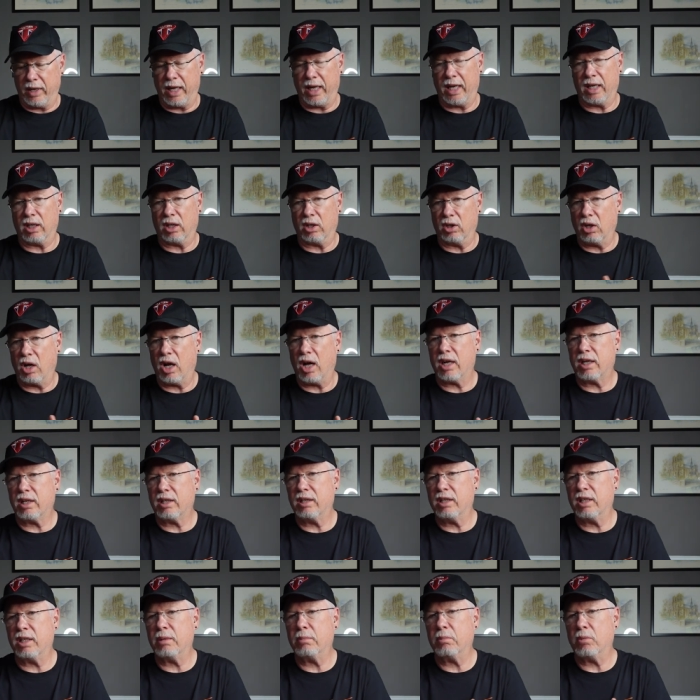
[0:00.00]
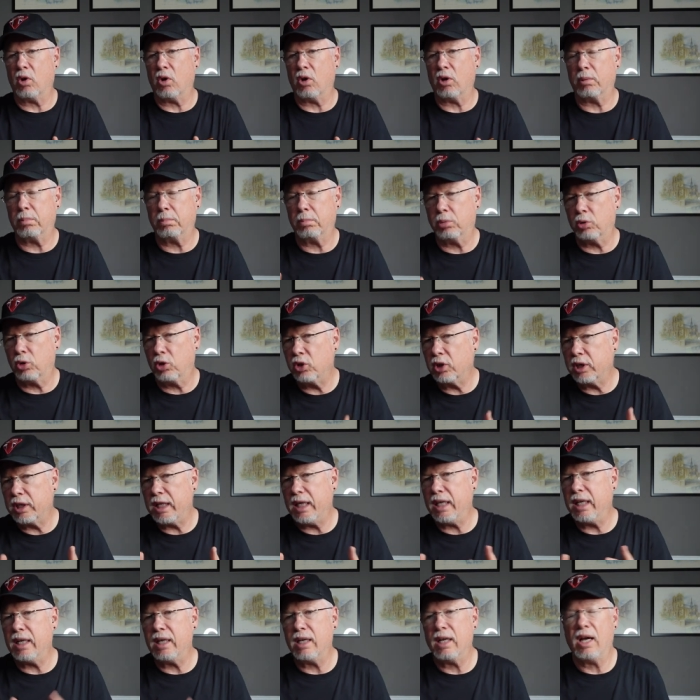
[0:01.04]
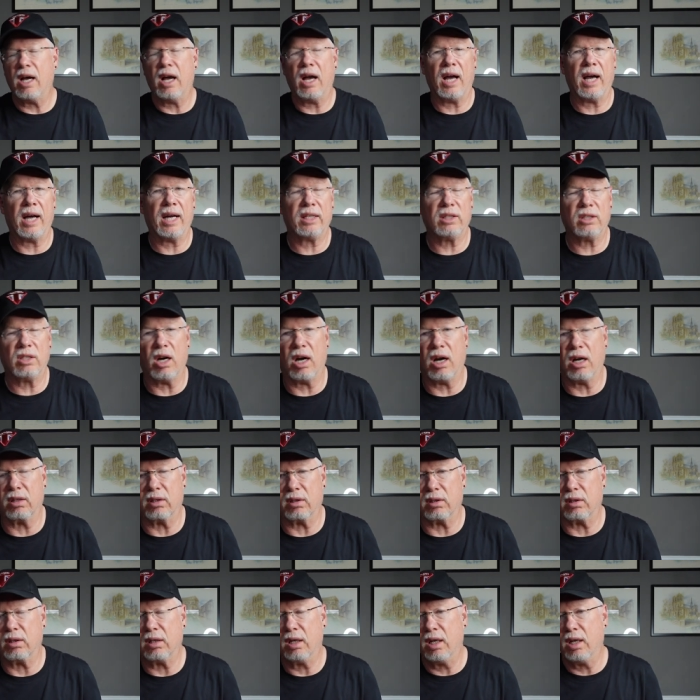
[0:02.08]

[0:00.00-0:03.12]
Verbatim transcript: and a lot of them are pretty high dollar.